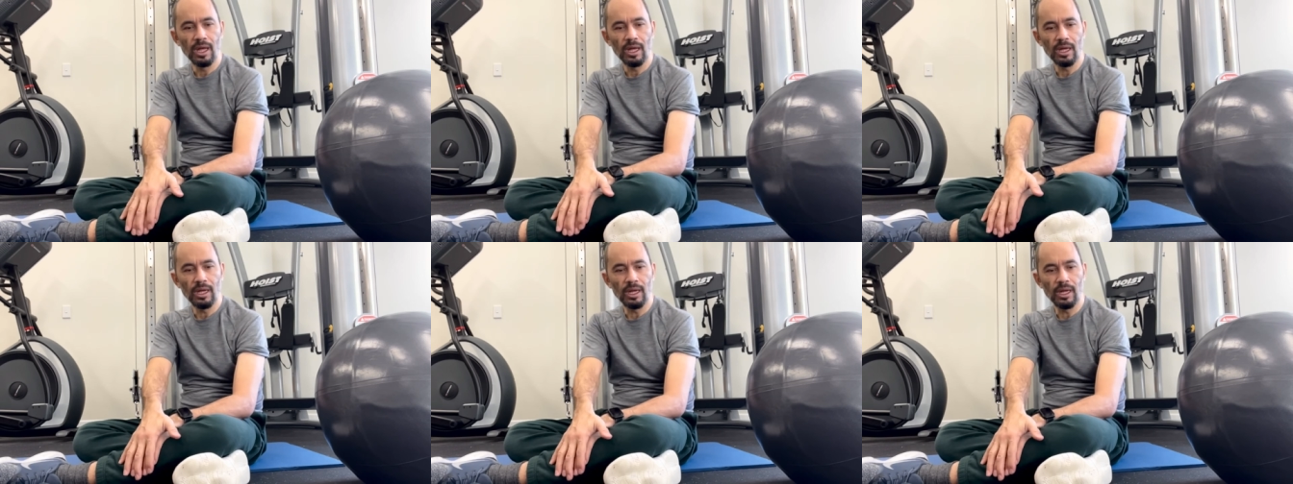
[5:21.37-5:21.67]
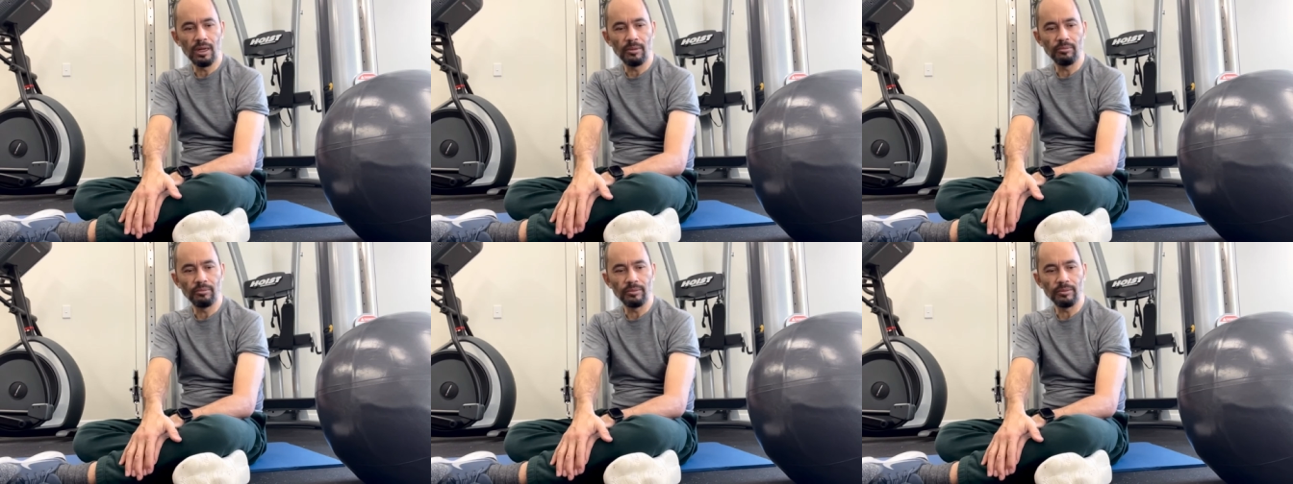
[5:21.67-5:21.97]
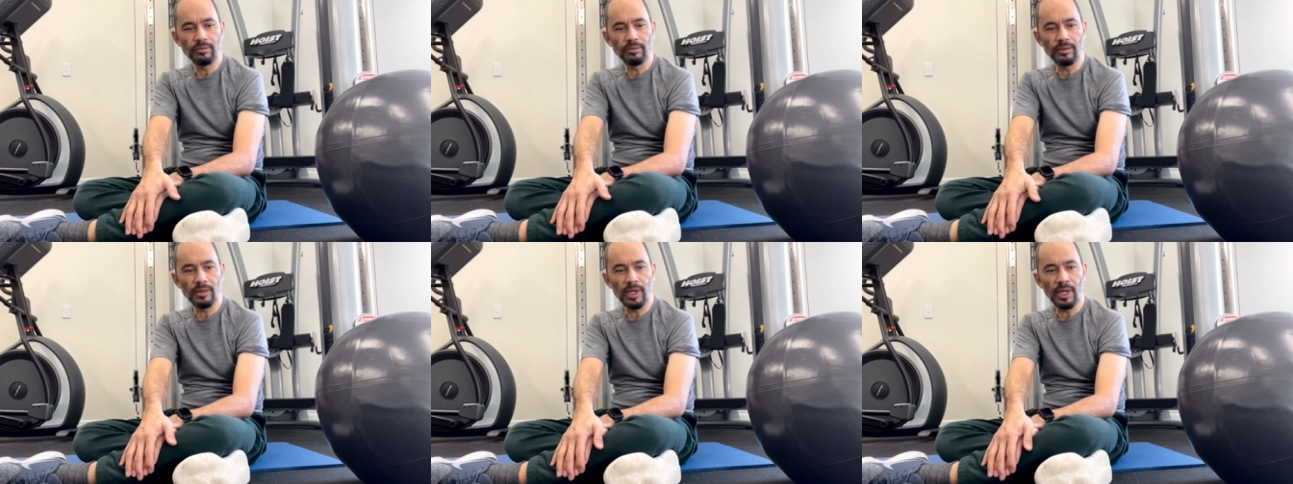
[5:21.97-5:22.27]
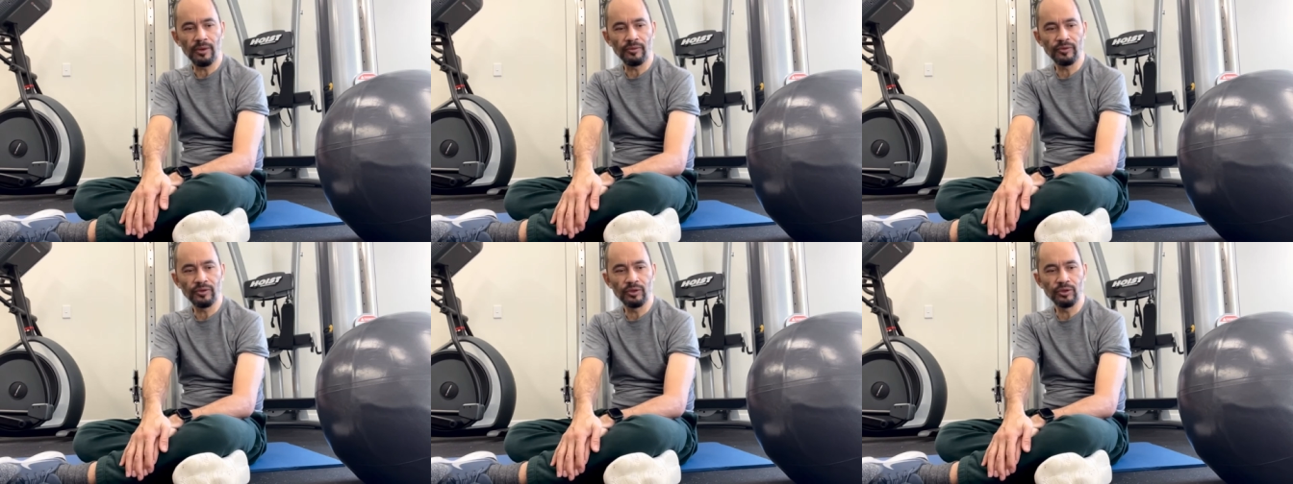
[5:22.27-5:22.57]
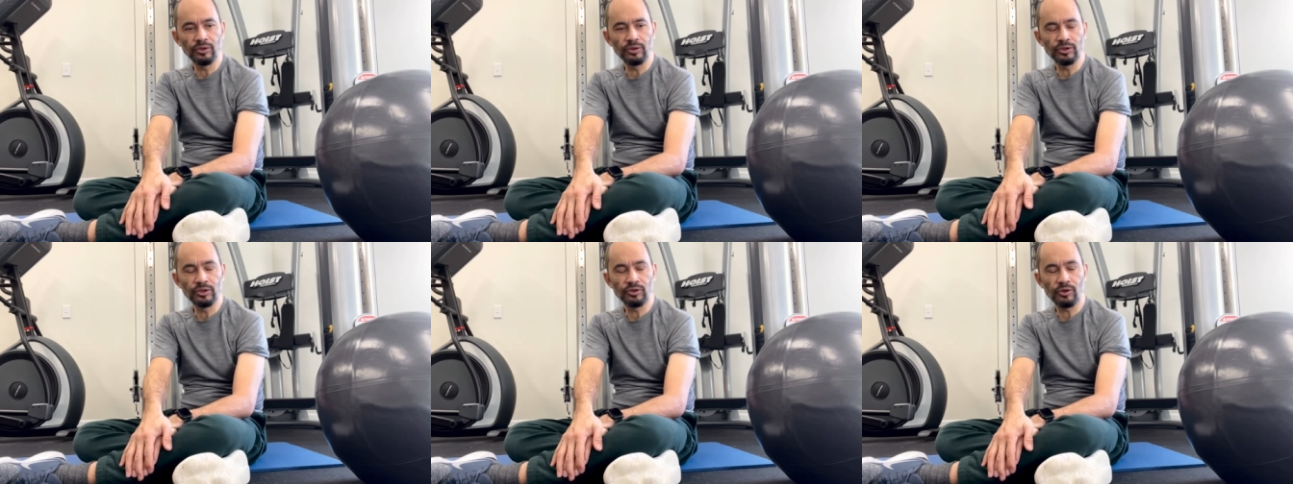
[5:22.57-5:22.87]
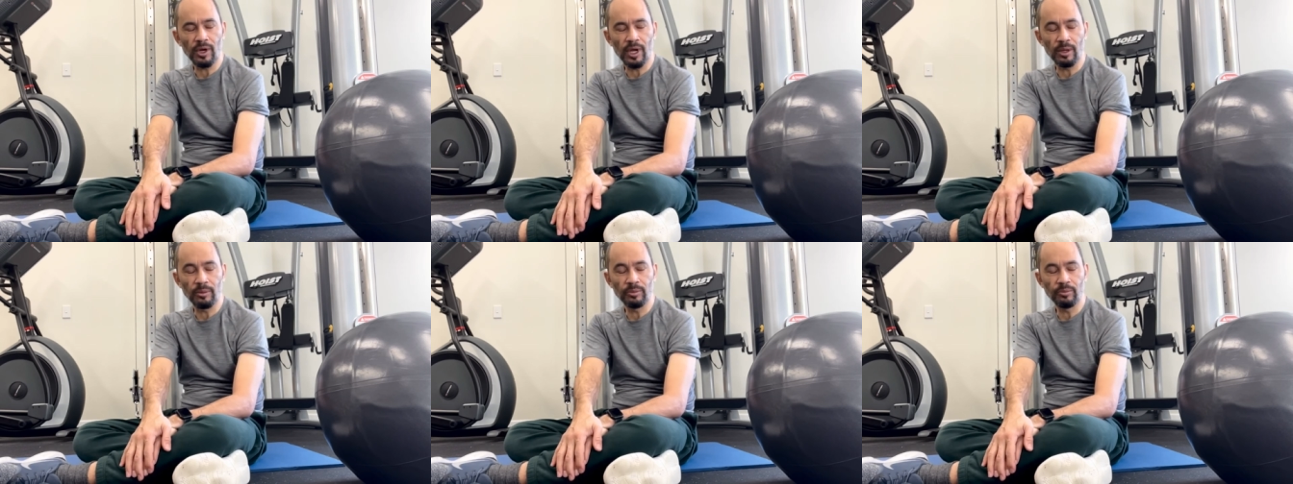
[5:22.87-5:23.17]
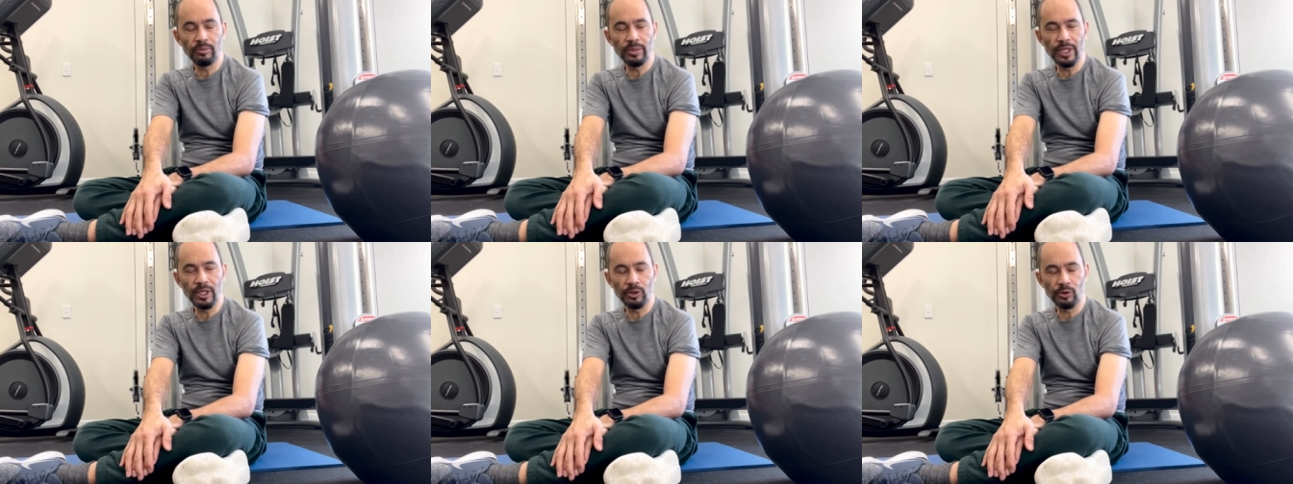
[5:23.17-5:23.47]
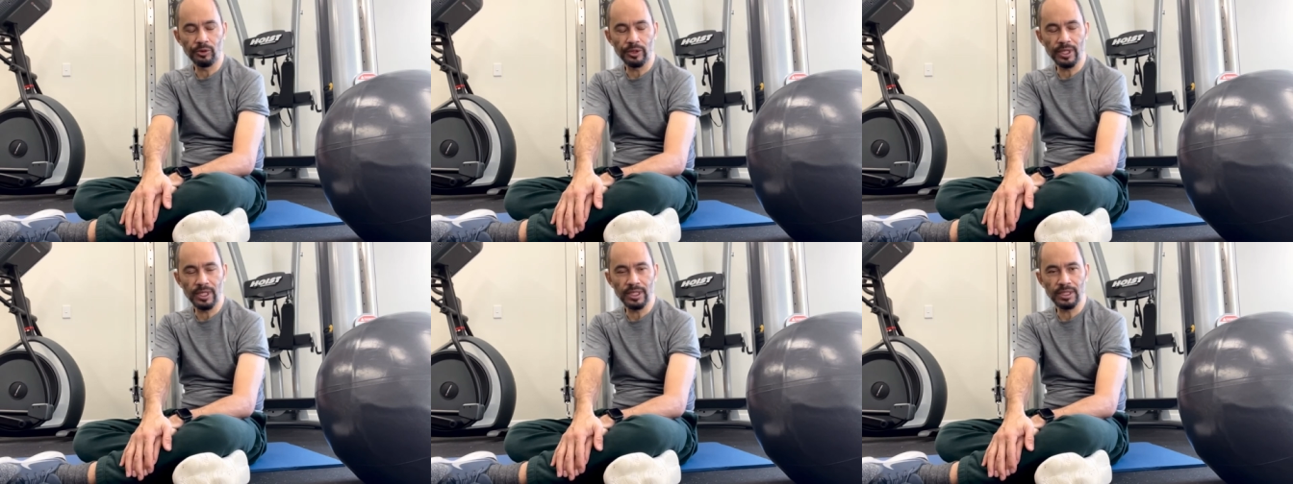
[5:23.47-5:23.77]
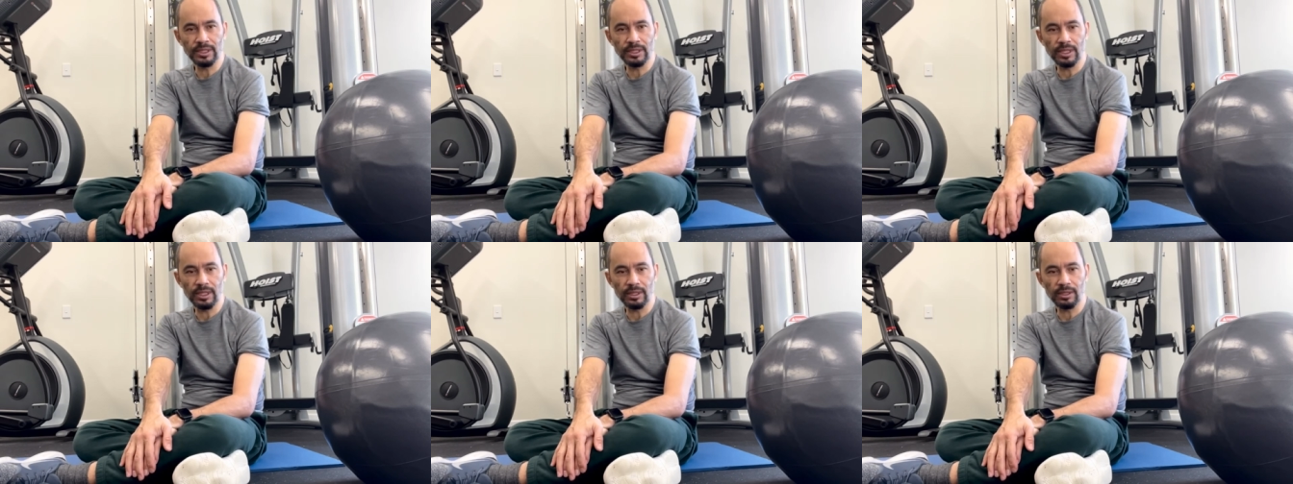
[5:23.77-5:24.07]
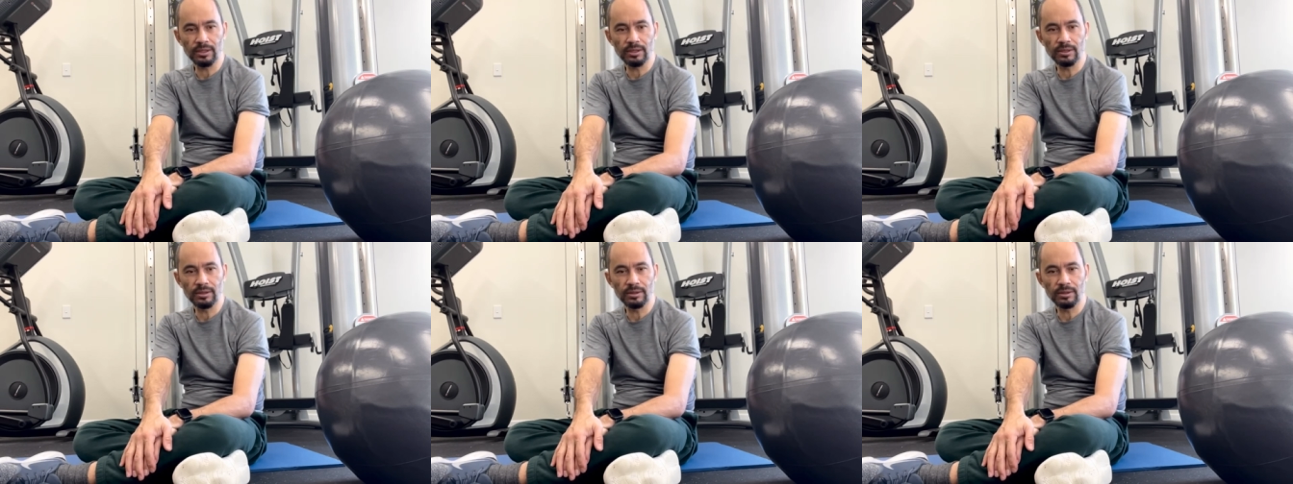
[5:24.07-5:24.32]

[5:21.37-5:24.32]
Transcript: have to try and be realistic.